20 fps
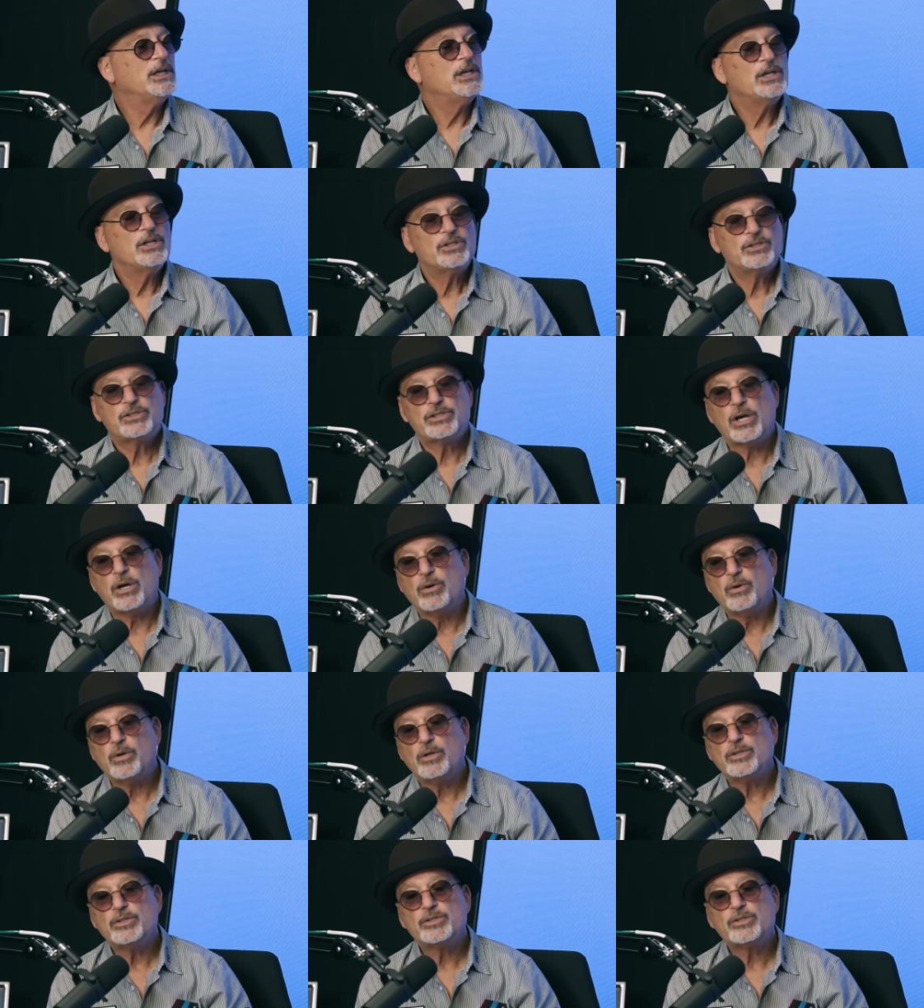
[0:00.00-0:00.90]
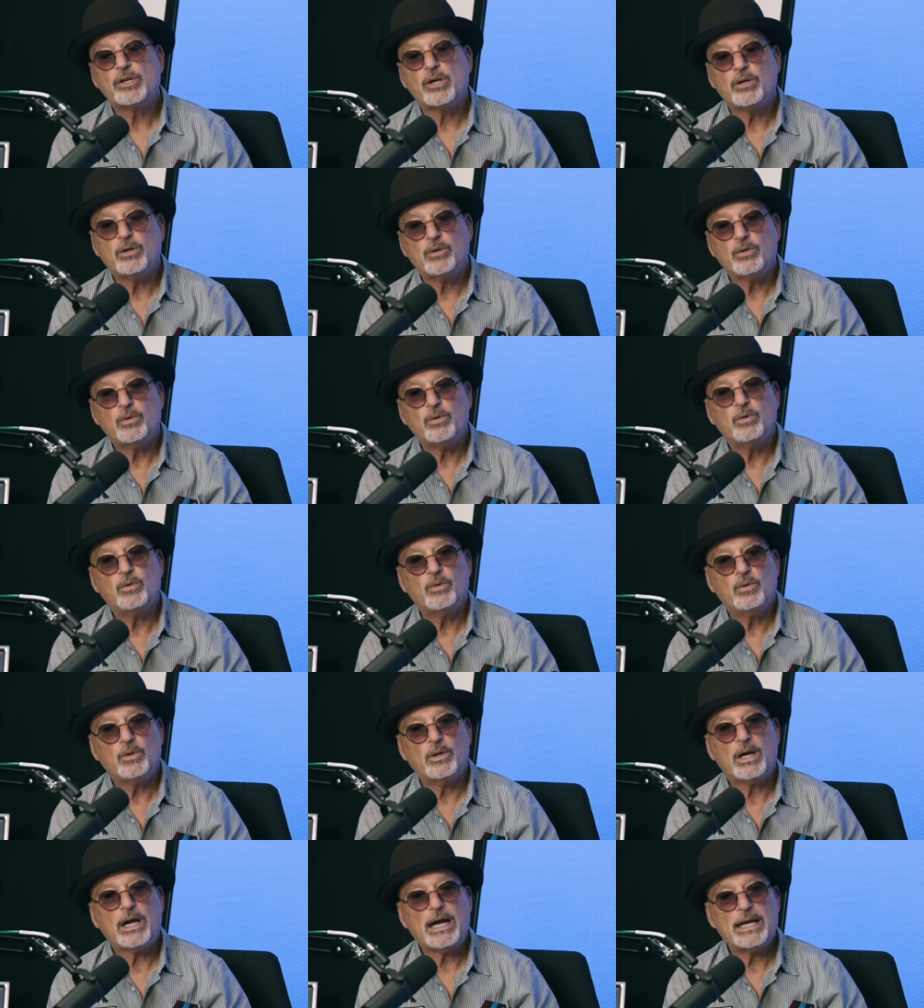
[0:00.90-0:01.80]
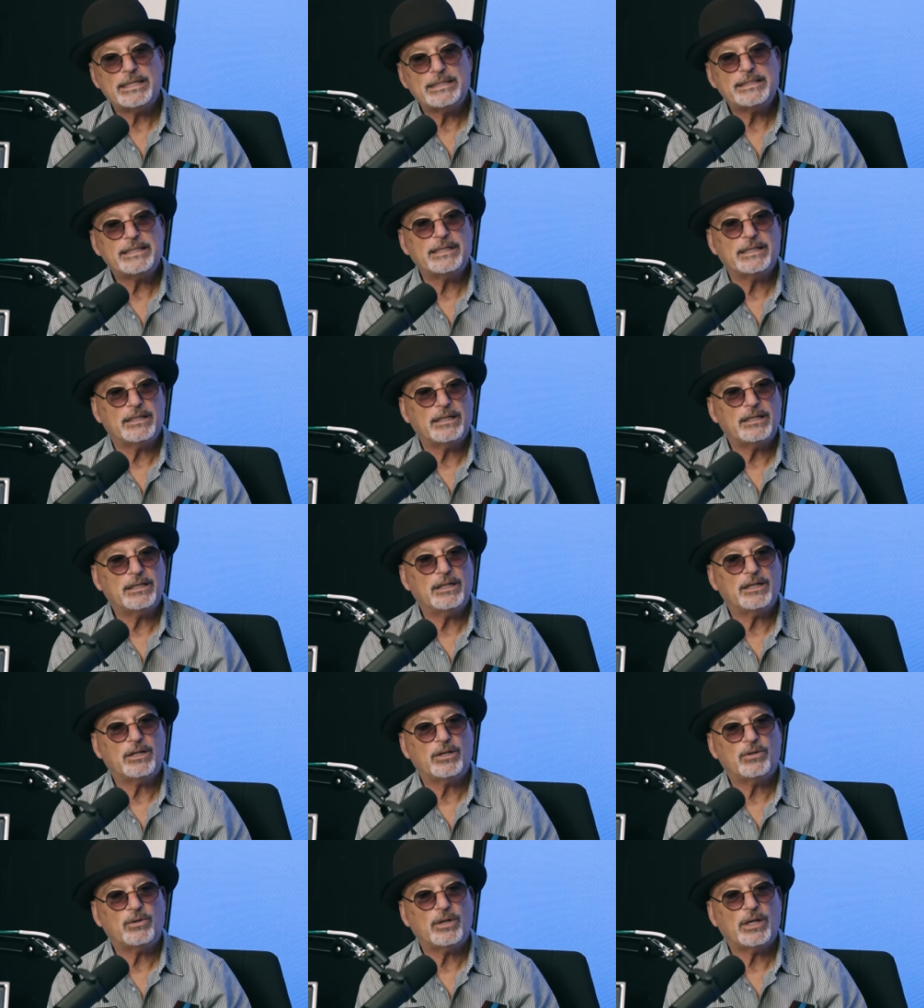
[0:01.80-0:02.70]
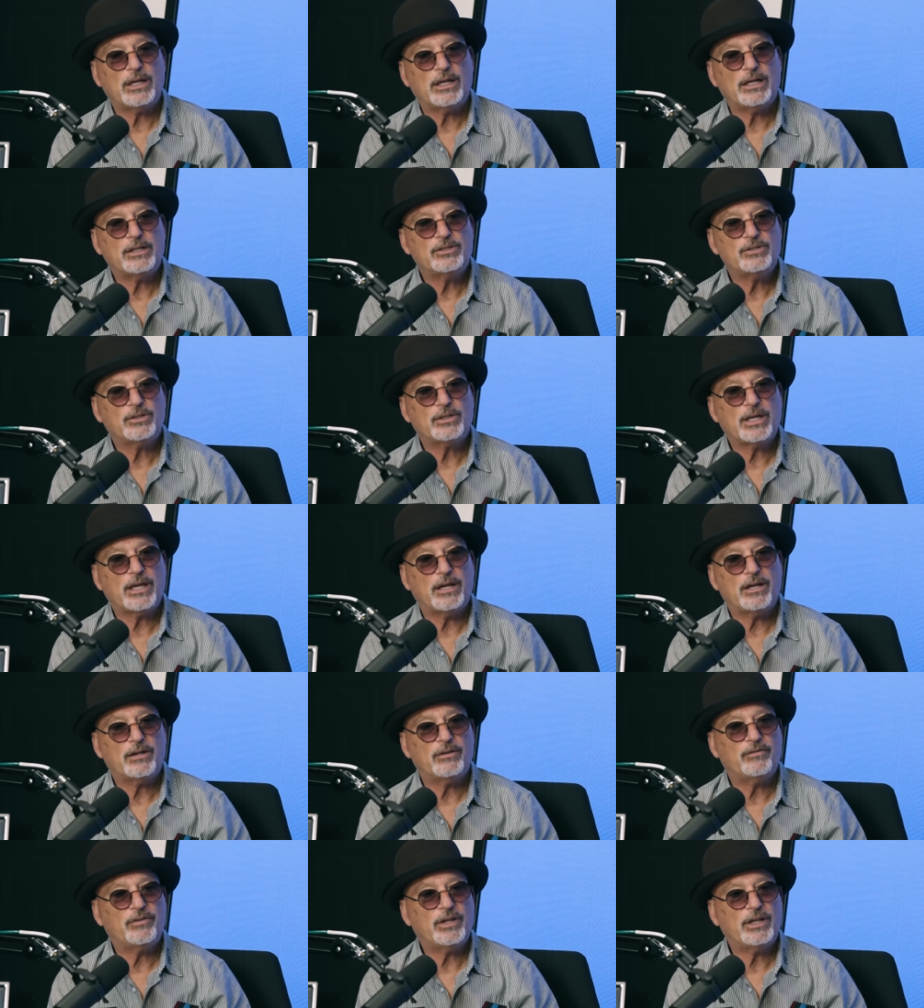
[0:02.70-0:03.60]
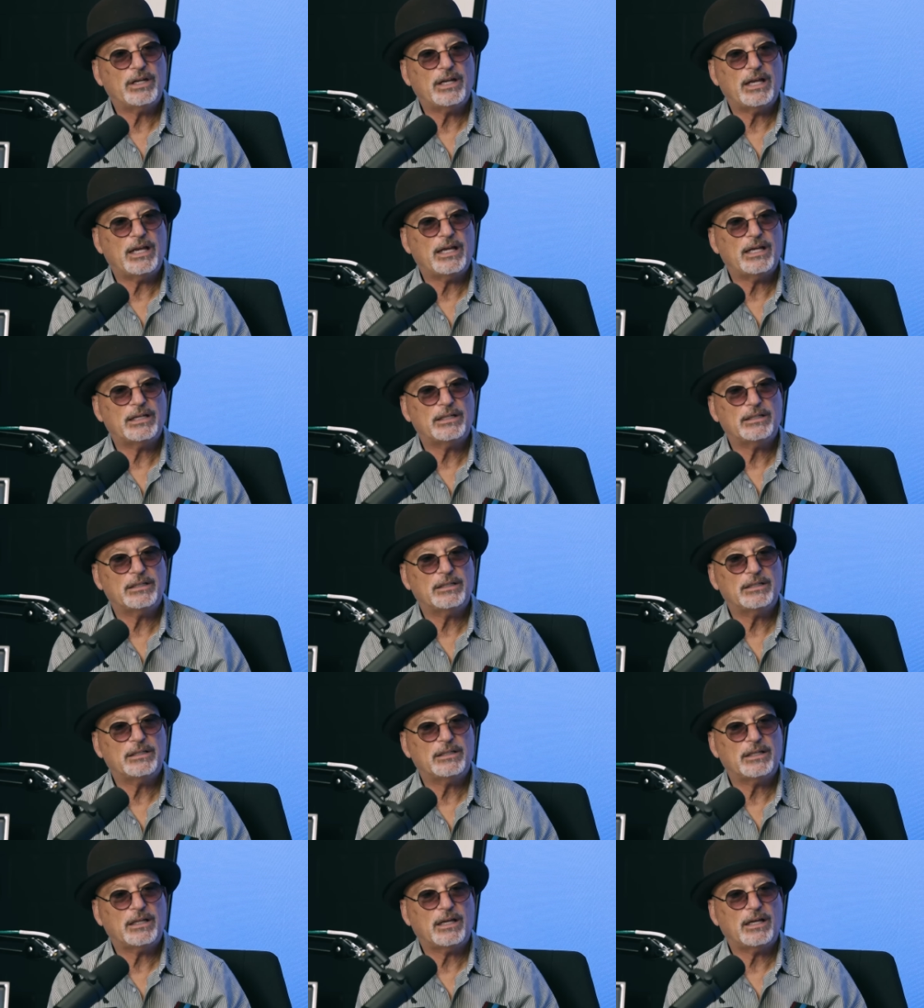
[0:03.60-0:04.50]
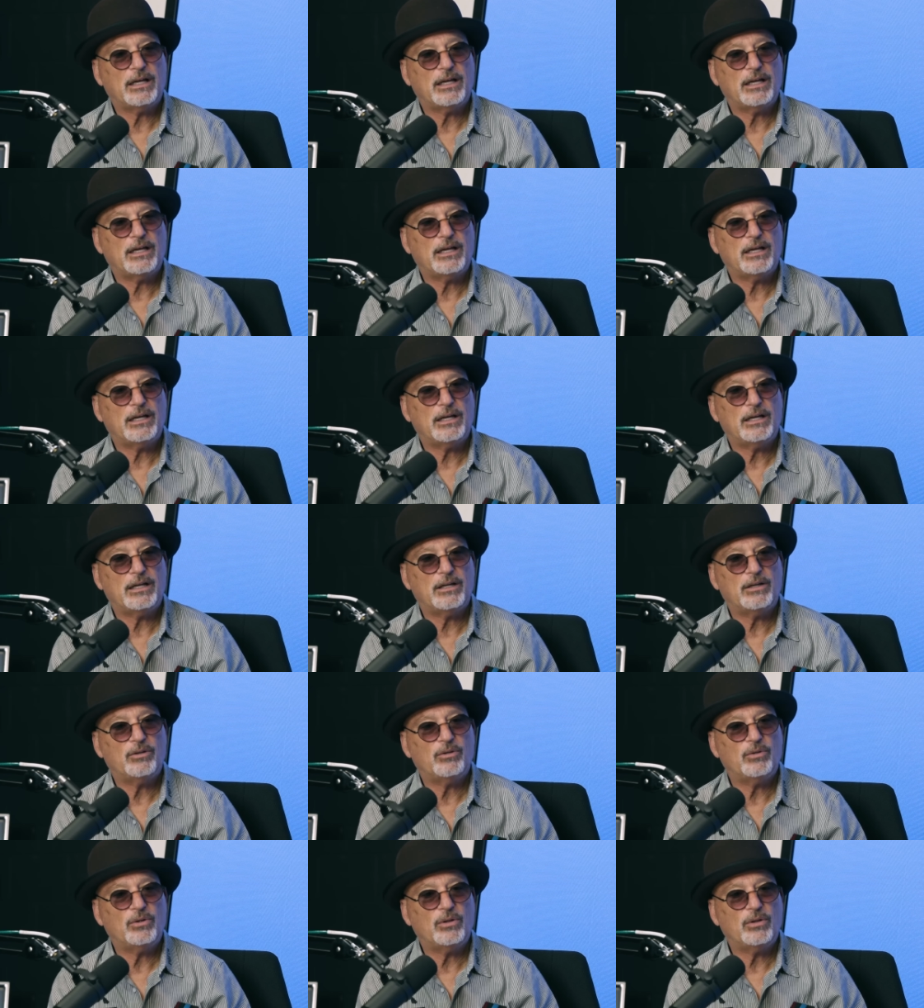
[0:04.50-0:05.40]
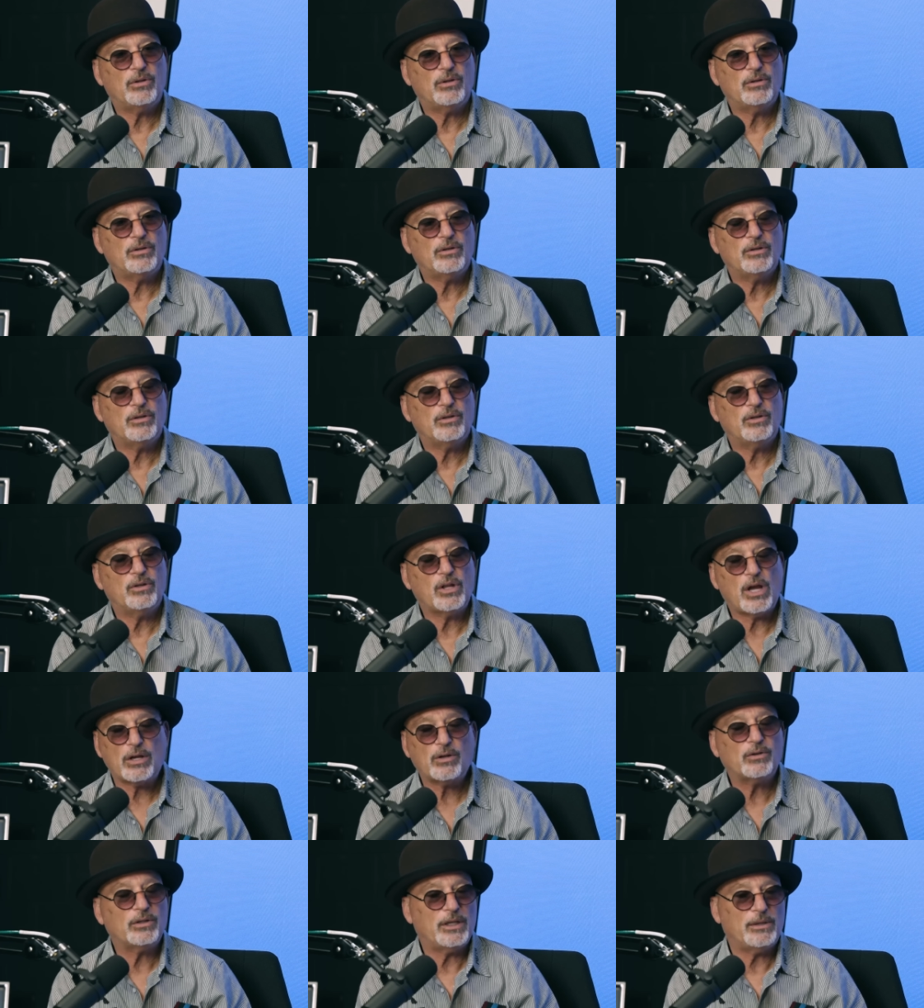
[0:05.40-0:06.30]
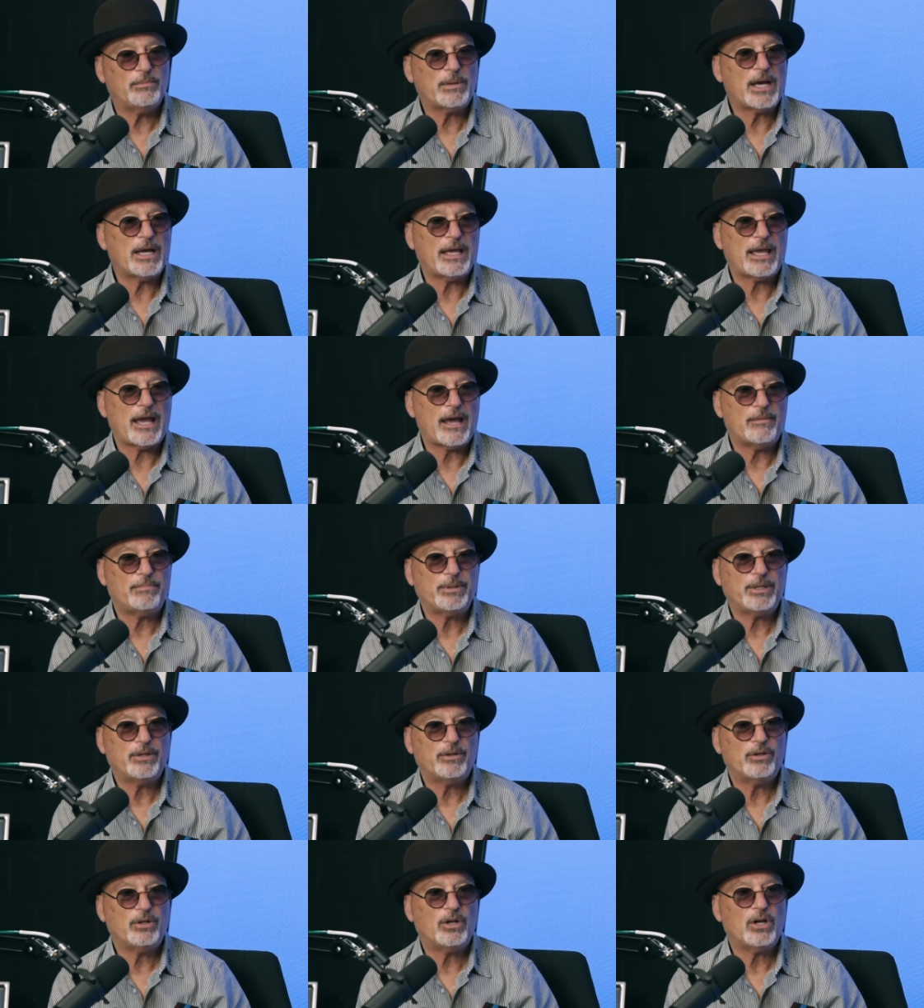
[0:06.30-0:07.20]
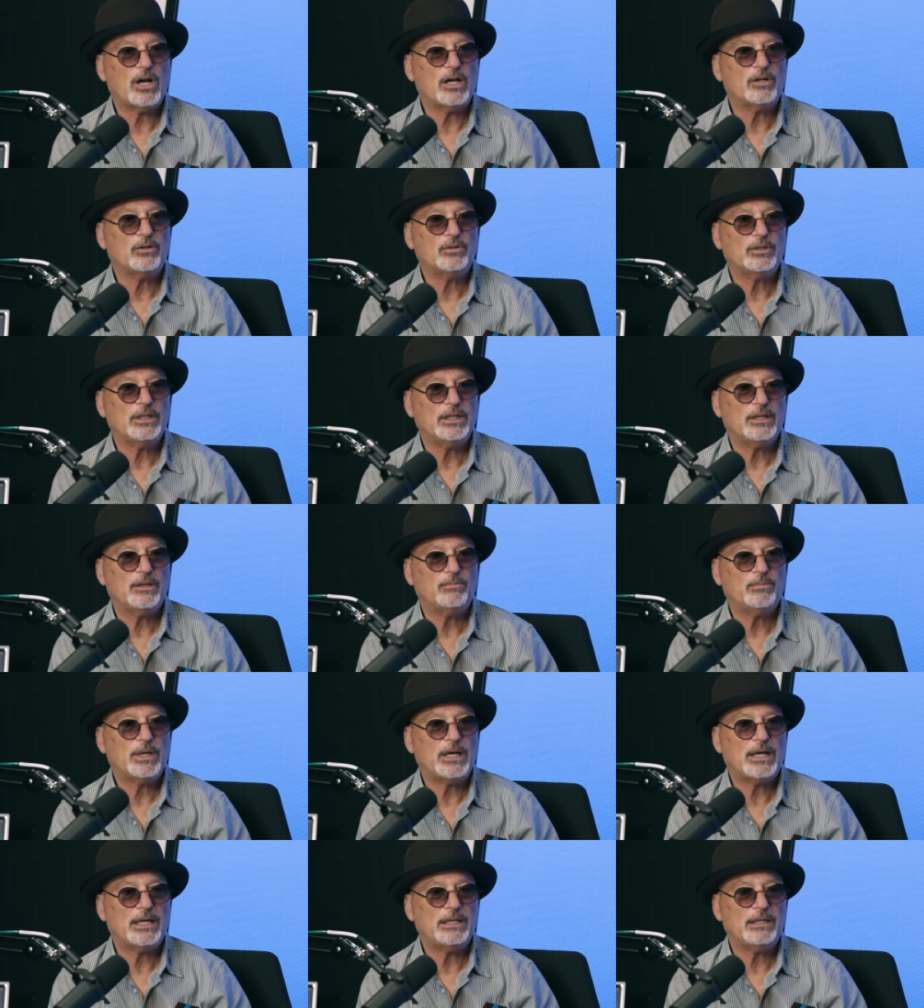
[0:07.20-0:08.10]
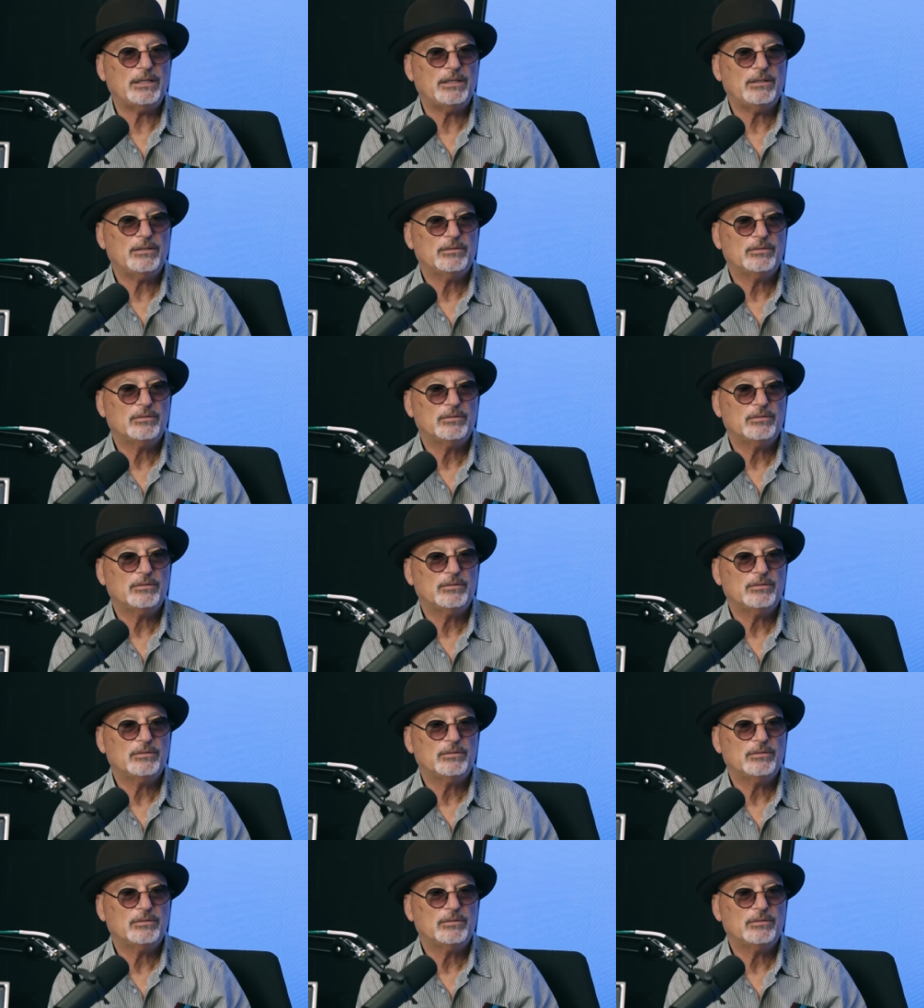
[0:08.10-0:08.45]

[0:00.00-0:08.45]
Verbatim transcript: So, so I did, you know, and I took care of it, and, uh, not only am I happy, or not only am I